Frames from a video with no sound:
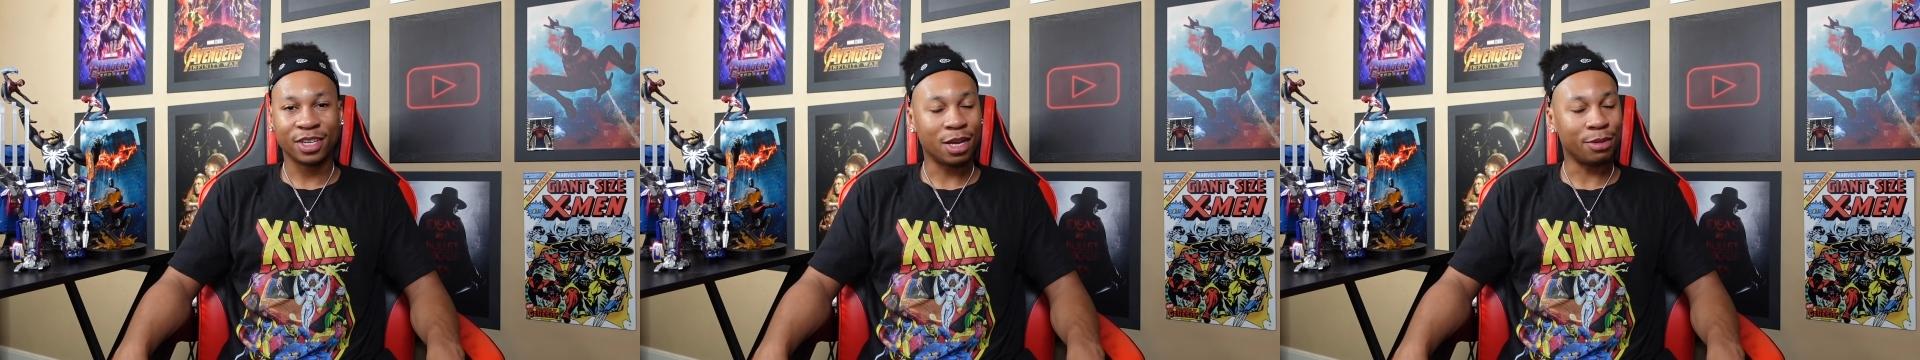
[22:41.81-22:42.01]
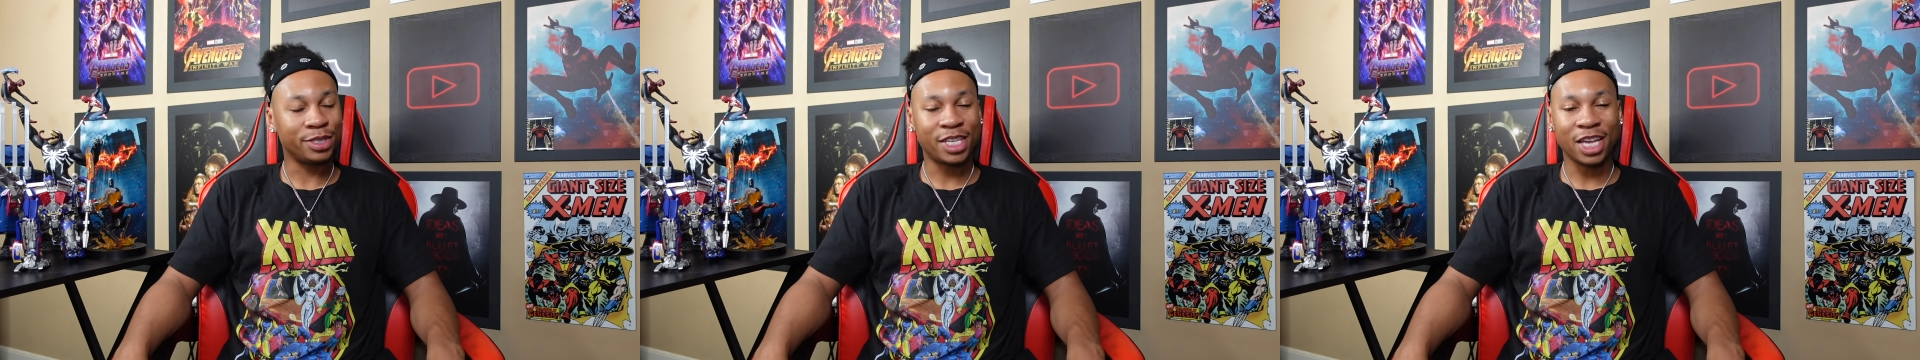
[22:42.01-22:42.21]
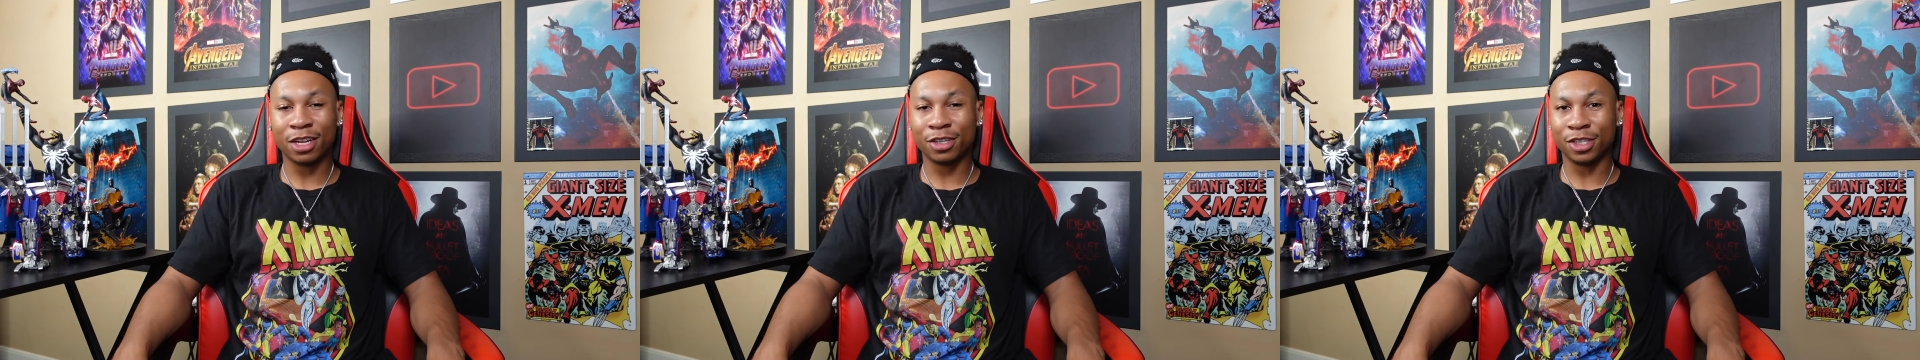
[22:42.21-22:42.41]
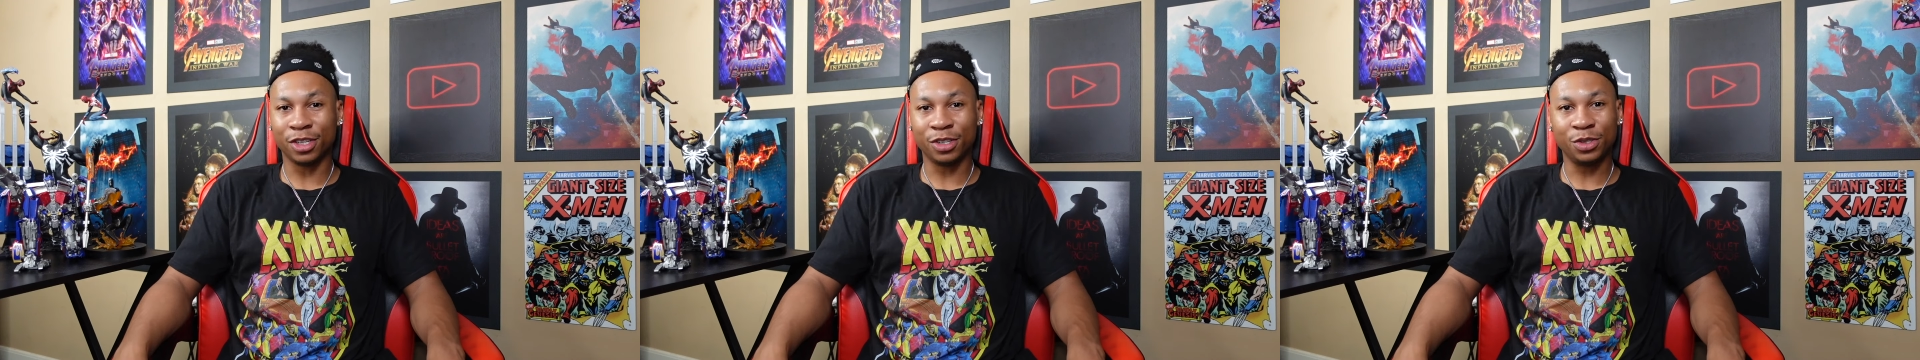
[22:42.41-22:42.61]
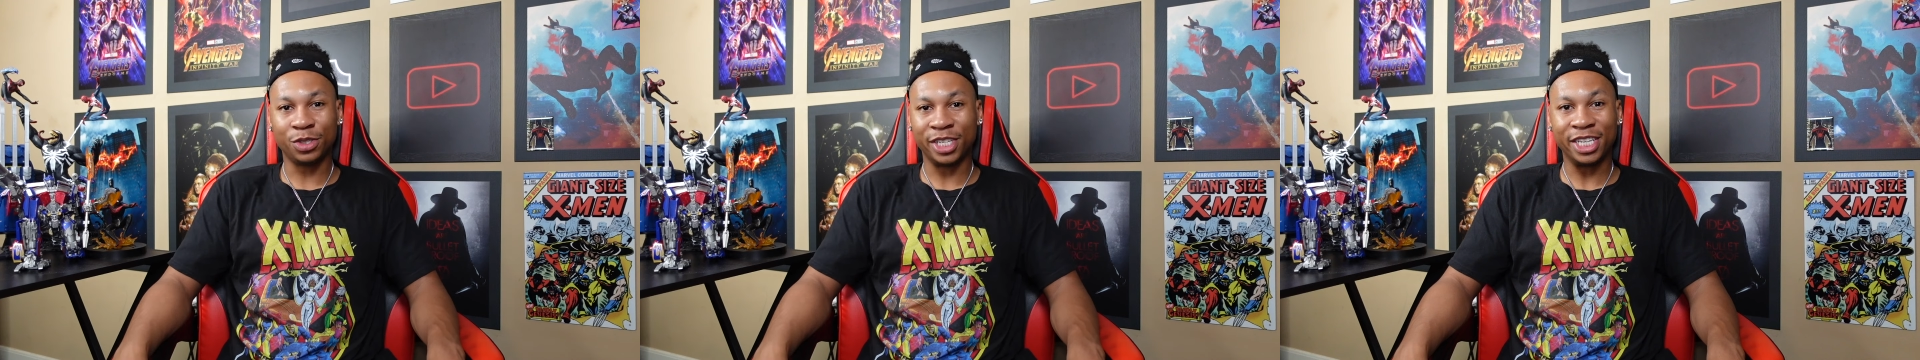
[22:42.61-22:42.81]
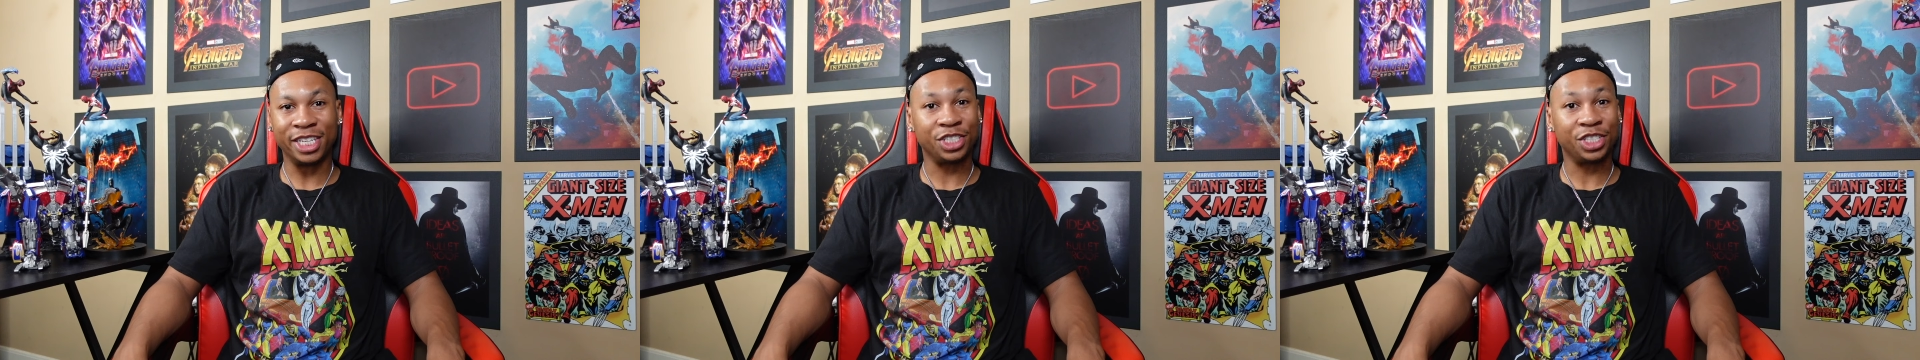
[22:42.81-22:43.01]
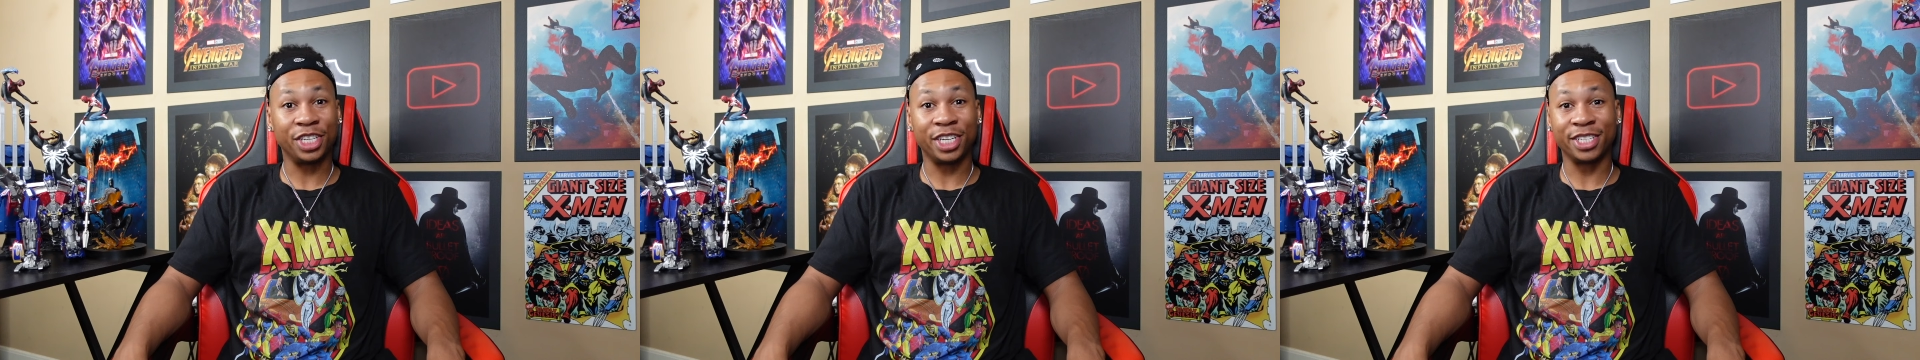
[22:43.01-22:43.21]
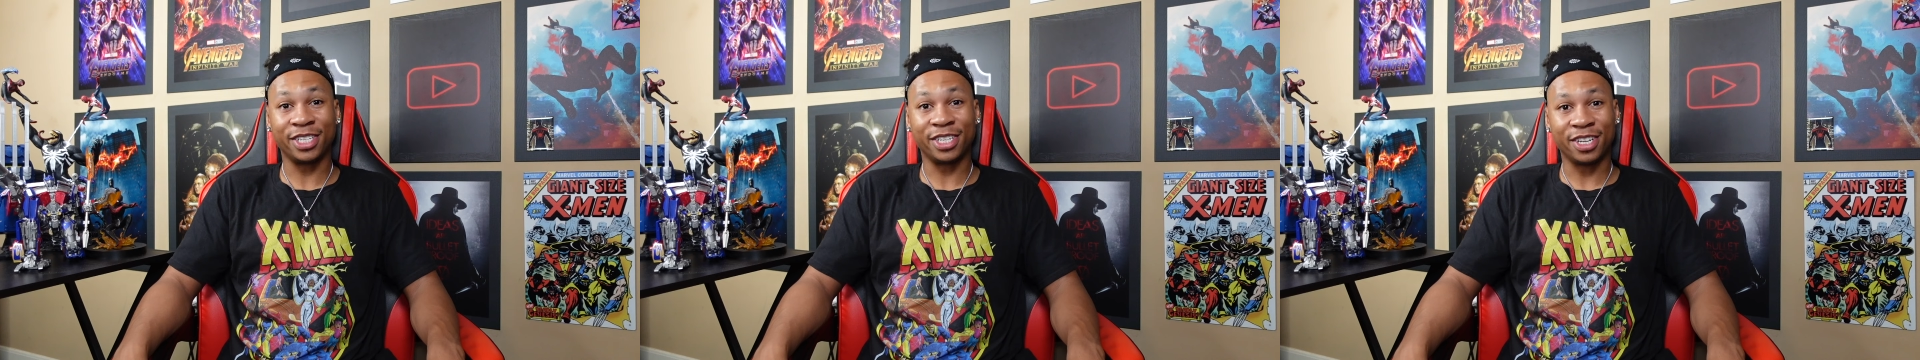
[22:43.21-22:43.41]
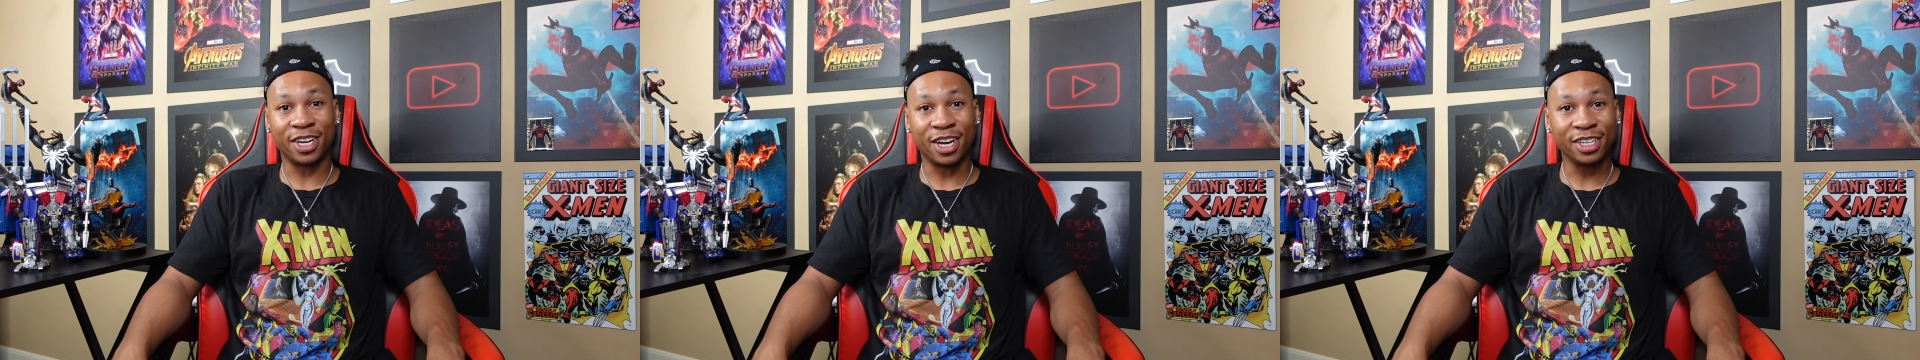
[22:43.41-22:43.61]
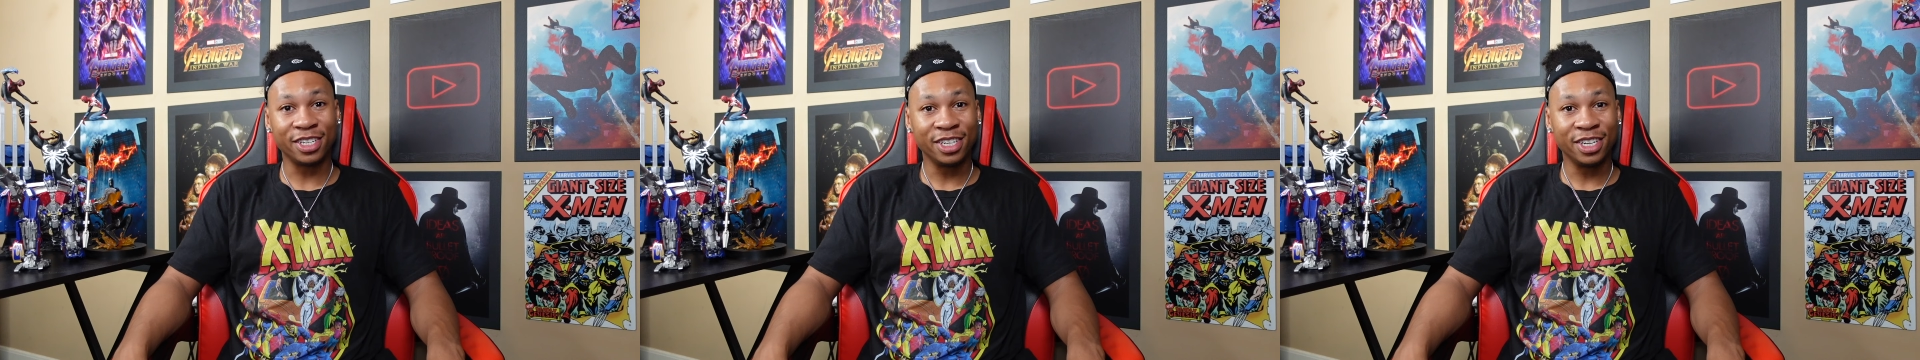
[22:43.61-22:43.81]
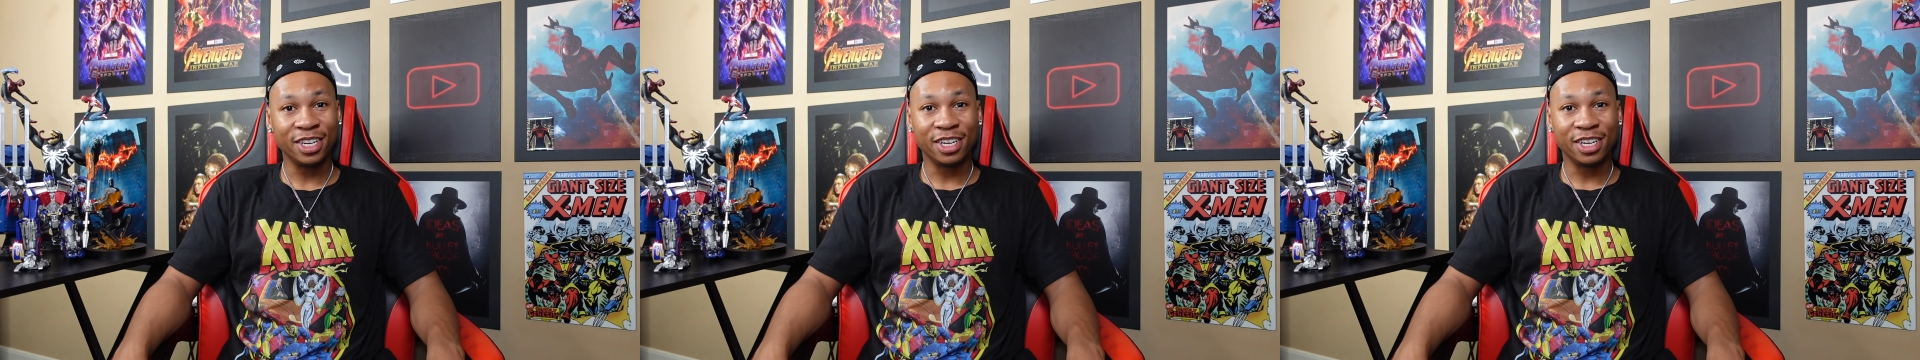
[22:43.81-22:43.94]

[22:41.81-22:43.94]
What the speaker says: Comes down to Lucy and she gets it done,